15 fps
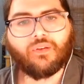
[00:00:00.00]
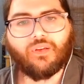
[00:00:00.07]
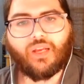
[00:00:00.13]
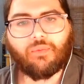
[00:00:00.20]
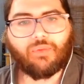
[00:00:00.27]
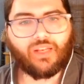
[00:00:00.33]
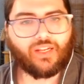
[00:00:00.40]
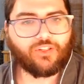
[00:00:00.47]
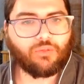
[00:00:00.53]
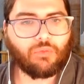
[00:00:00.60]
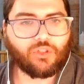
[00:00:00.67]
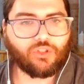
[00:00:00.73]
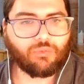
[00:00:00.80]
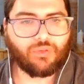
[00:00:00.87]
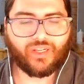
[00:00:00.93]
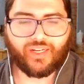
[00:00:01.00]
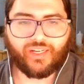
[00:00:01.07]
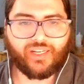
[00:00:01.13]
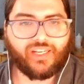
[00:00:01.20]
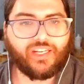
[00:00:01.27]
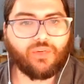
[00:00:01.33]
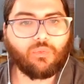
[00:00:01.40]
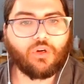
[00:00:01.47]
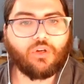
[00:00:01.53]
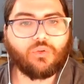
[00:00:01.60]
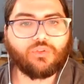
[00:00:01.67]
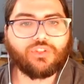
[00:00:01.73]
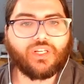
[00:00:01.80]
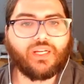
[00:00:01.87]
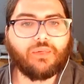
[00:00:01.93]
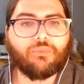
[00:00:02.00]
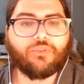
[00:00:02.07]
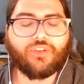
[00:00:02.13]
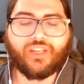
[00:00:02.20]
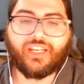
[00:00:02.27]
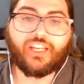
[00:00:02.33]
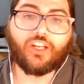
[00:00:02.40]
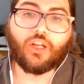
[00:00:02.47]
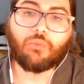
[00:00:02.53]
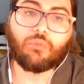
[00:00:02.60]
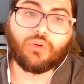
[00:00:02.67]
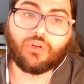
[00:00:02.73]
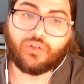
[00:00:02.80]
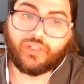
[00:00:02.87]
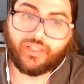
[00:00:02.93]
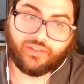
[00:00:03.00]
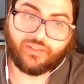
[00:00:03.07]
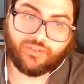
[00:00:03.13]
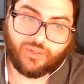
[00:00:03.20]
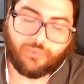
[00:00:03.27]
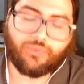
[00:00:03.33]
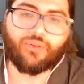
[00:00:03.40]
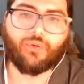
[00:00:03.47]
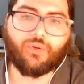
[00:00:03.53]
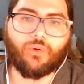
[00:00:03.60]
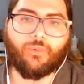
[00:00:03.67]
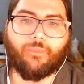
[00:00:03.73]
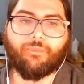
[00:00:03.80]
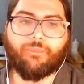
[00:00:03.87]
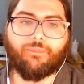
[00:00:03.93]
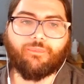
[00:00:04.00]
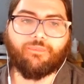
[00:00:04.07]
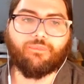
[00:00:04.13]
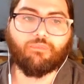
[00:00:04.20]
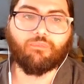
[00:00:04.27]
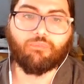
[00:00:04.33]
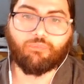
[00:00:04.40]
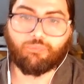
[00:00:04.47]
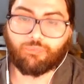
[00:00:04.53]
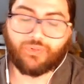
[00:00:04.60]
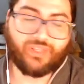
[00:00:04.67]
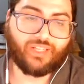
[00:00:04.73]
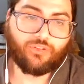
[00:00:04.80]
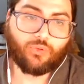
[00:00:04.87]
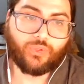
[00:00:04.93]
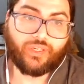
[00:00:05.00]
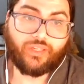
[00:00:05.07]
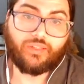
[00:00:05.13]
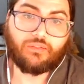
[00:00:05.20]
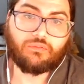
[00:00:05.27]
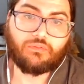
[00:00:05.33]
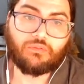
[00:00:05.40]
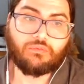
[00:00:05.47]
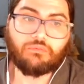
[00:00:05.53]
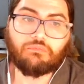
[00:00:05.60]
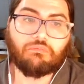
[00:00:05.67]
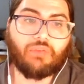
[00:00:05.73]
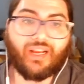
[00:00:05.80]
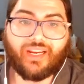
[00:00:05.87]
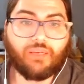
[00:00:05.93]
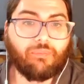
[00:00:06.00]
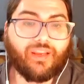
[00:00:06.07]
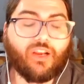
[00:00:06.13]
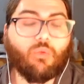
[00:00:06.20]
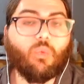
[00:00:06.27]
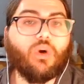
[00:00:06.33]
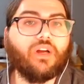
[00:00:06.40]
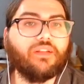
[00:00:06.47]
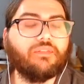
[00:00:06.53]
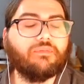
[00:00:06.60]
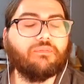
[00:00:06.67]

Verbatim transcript: I'm allowed to multiply any row times any number except 0. But that's okay. I can make a 1.